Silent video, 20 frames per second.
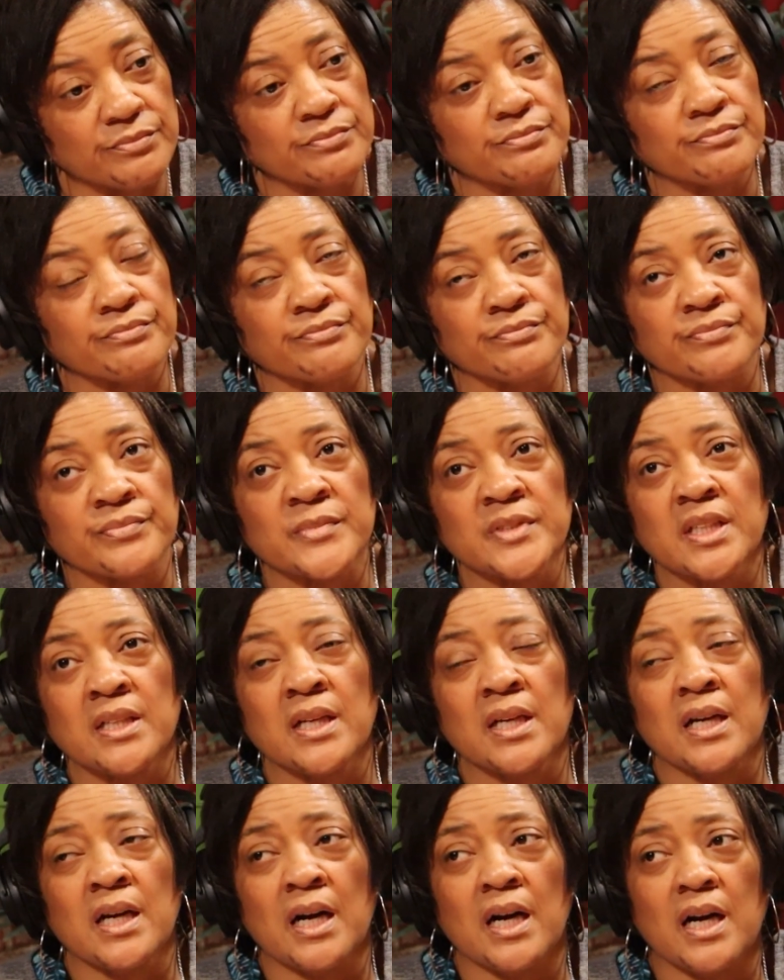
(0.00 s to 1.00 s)

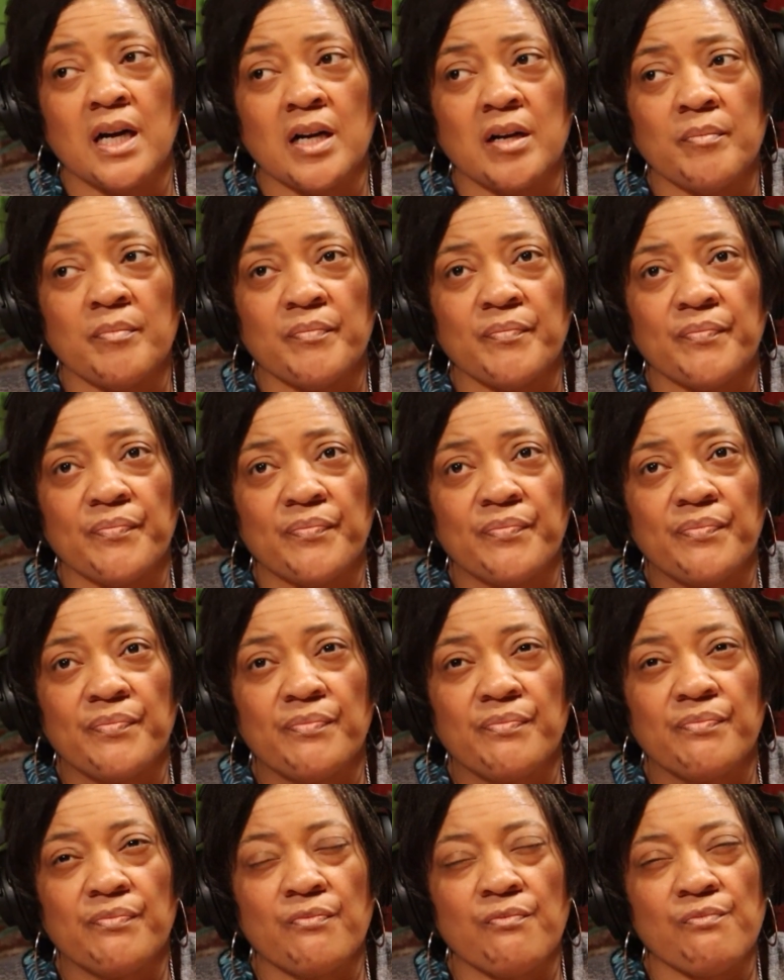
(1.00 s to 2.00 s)
Mm-hmm.
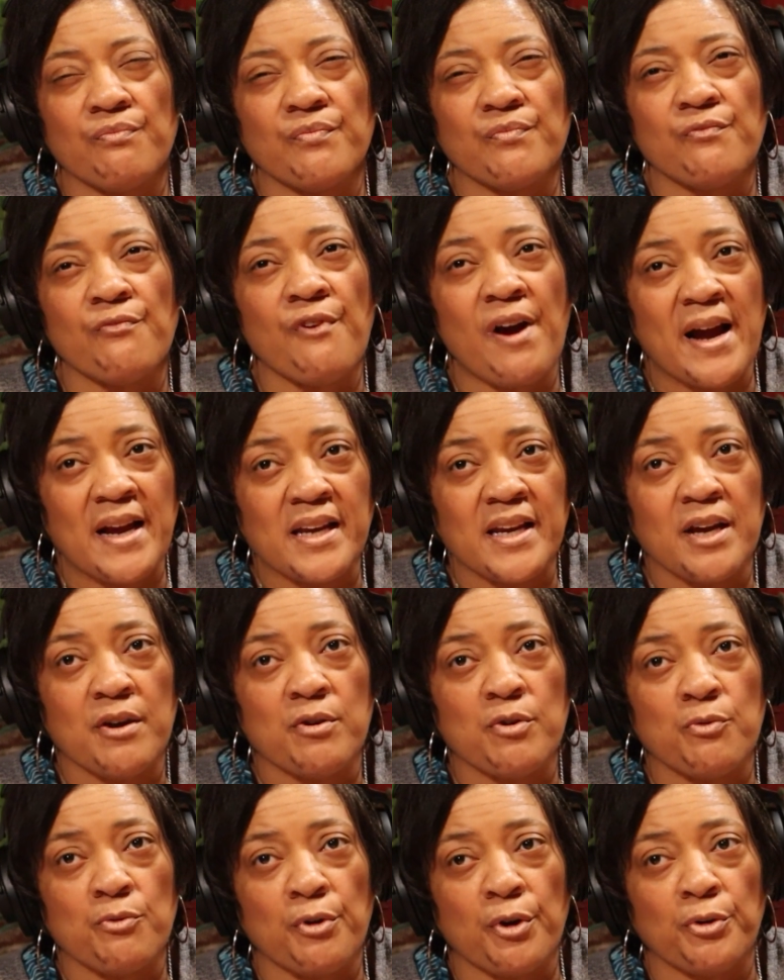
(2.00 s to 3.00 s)
Right now
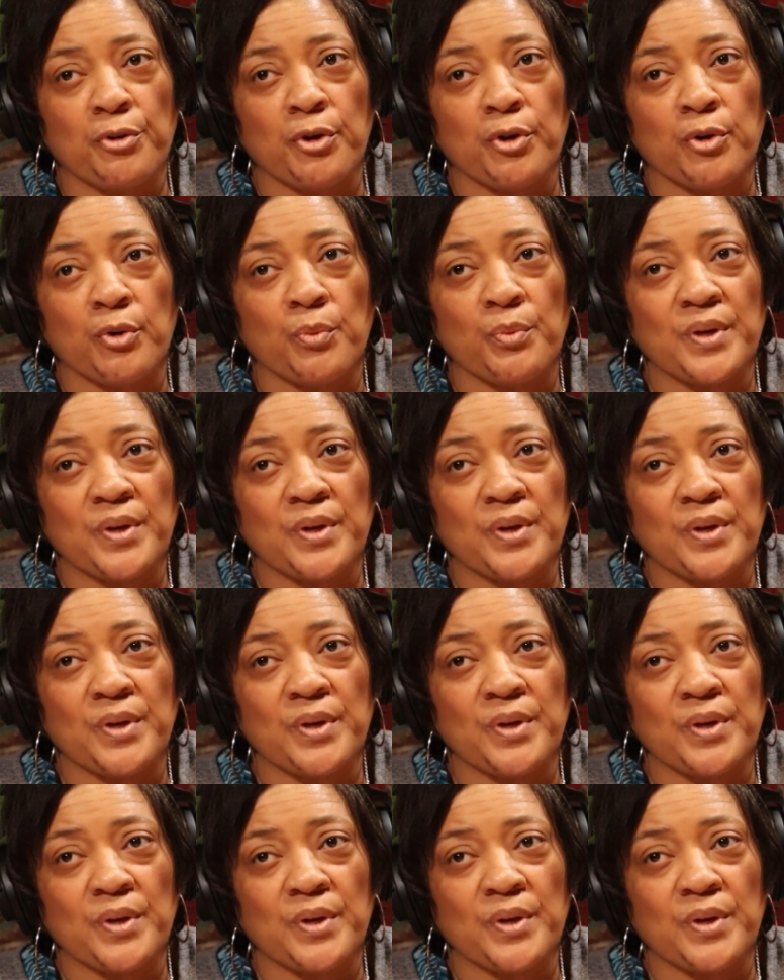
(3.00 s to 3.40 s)
in Roanoke,